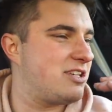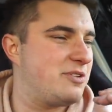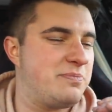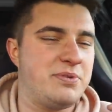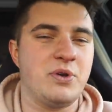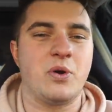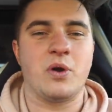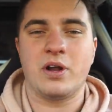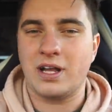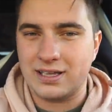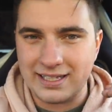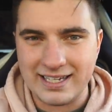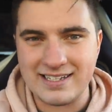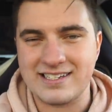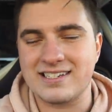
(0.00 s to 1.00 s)
means pure,
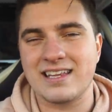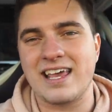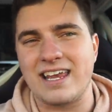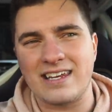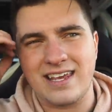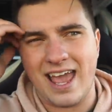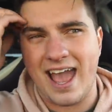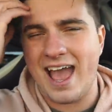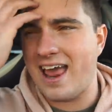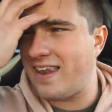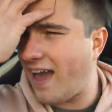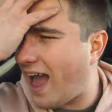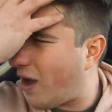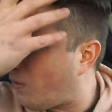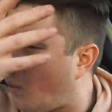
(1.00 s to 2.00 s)
clean slate.
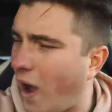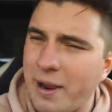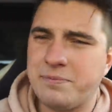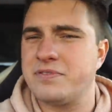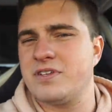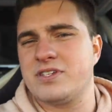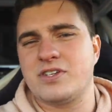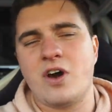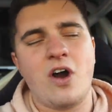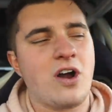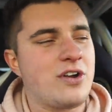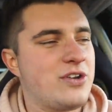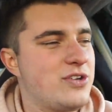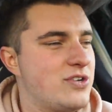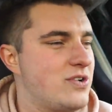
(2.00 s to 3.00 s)
And I wiped this
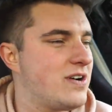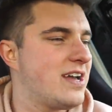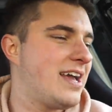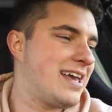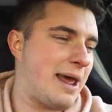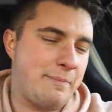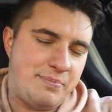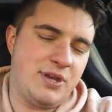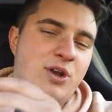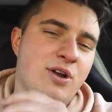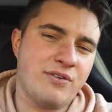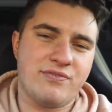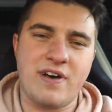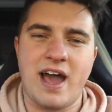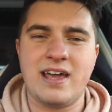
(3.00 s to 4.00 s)
car new and I
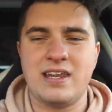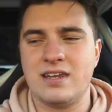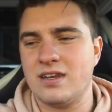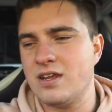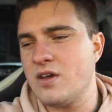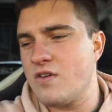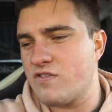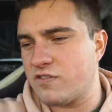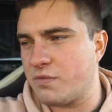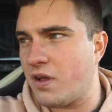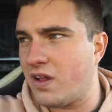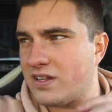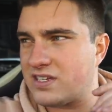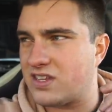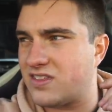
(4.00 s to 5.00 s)
purified it from
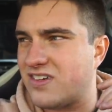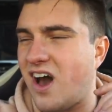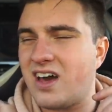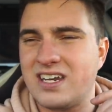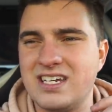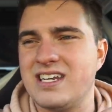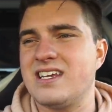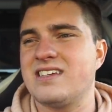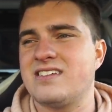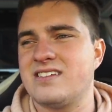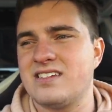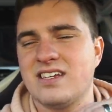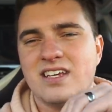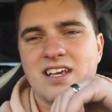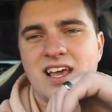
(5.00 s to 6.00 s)
all its
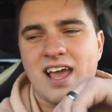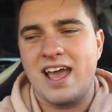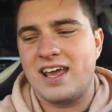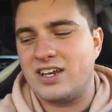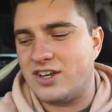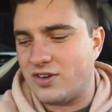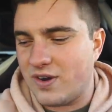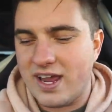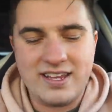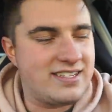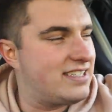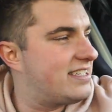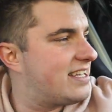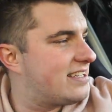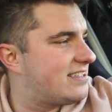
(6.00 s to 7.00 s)
thoughtiness and
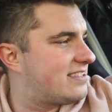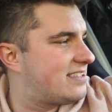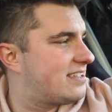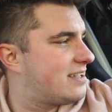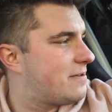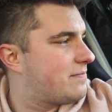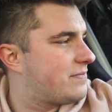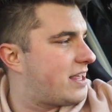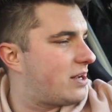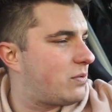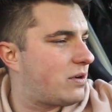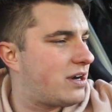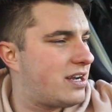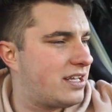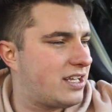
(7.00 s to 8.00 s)
craziness
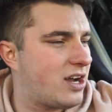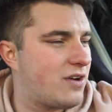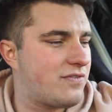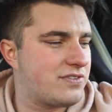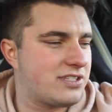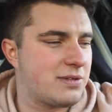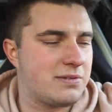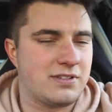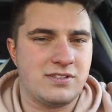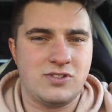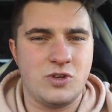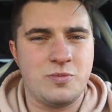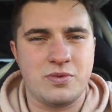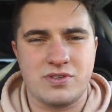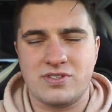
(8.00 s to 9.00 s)
and wanted to go for something
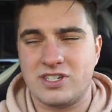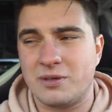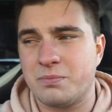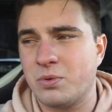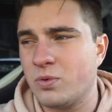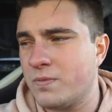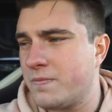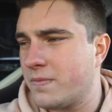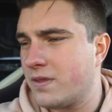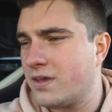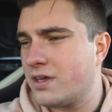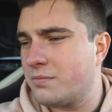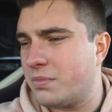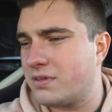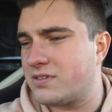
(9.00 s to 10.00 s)
super simple,
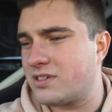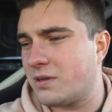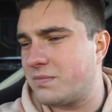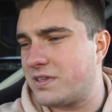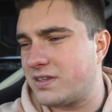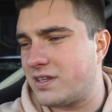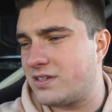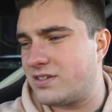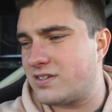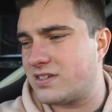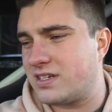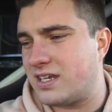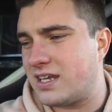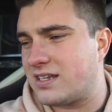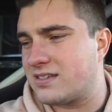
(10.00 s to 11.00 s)
but something that
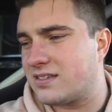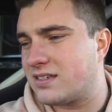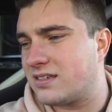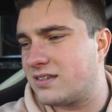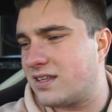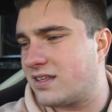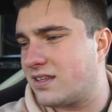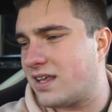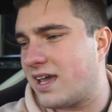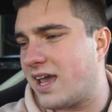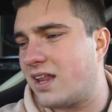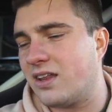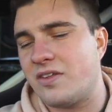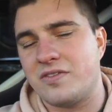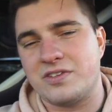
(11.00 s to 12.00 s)
just gets the
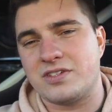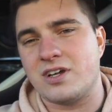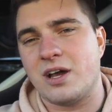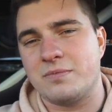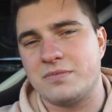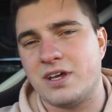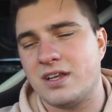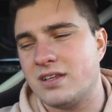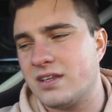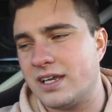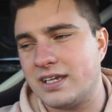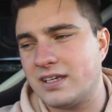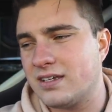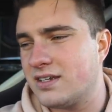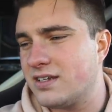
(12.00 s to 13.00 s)
hell of the job done.
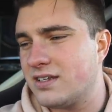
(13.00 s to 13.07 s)
Like,